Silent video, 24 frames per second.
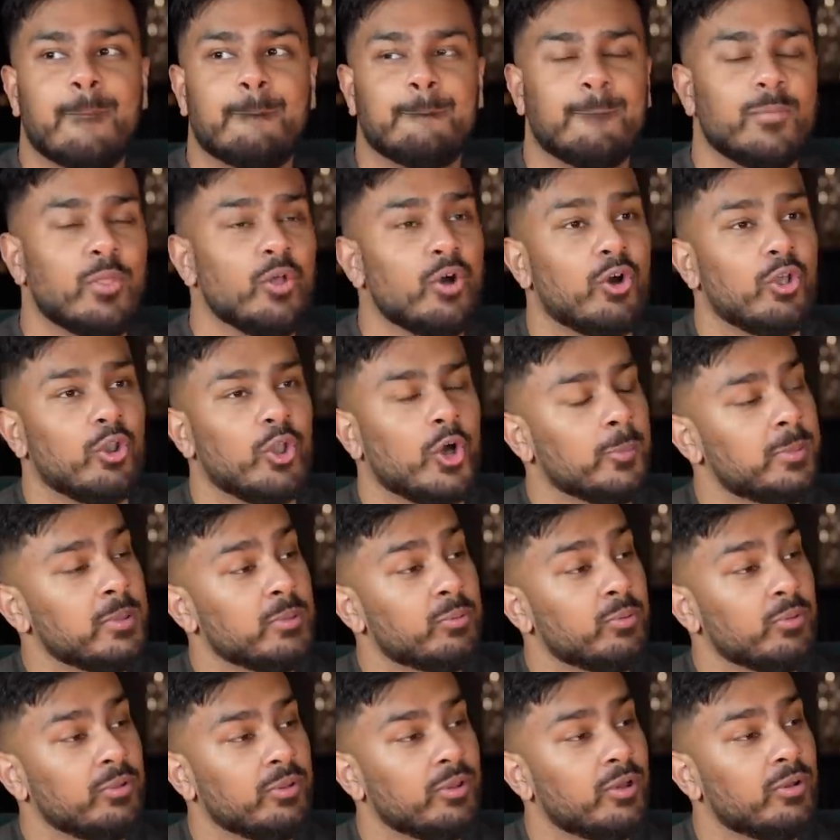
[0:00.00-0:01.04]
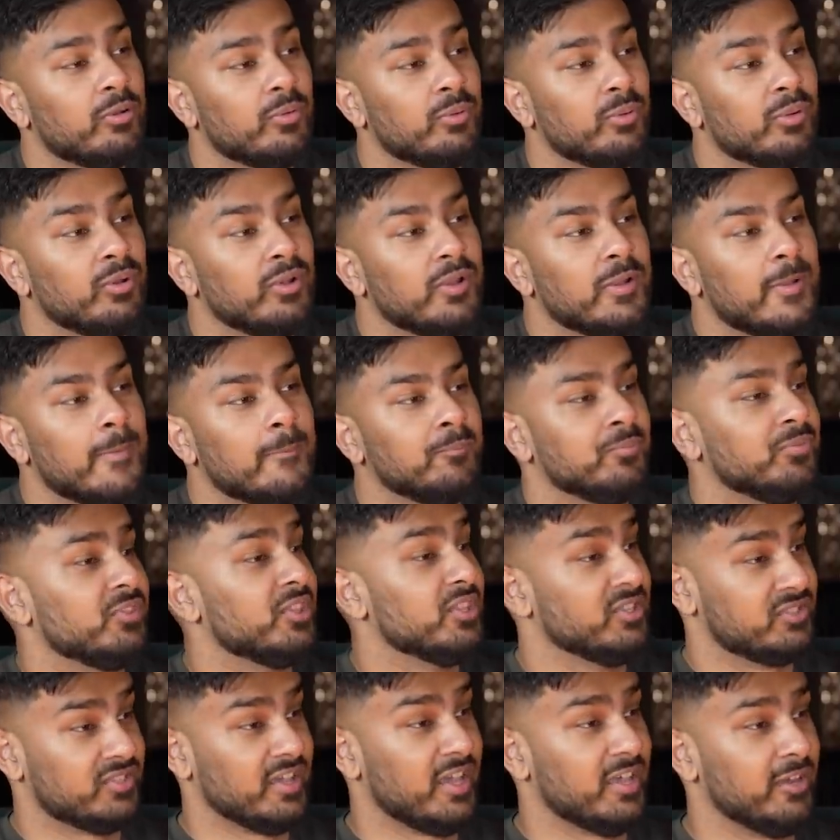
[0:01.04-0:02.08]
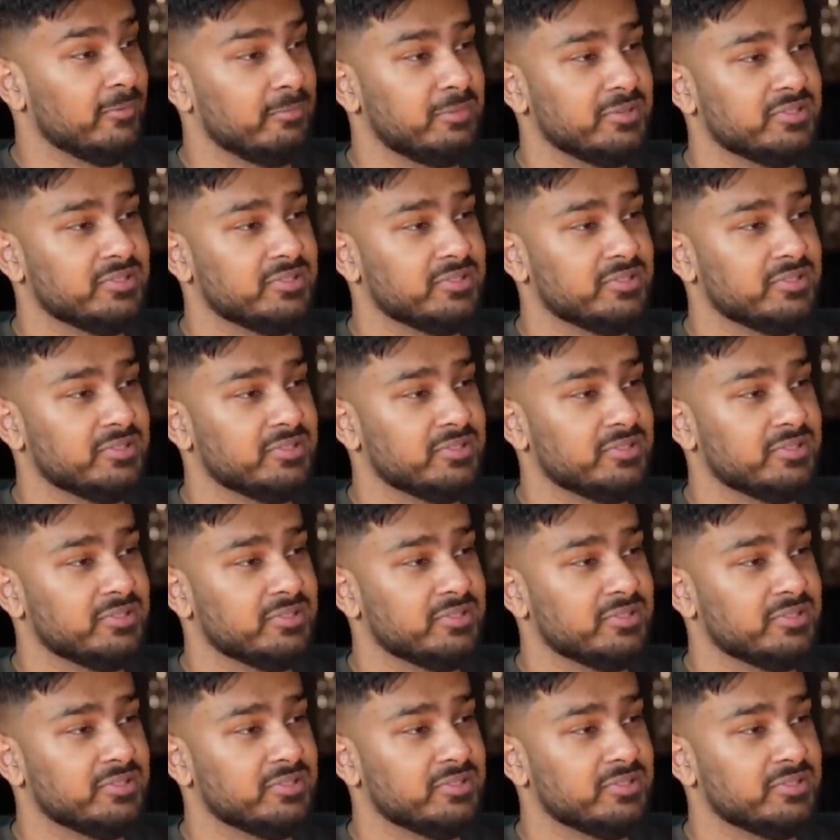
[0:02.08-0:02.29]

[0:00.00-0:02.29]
not a lot of people know this side of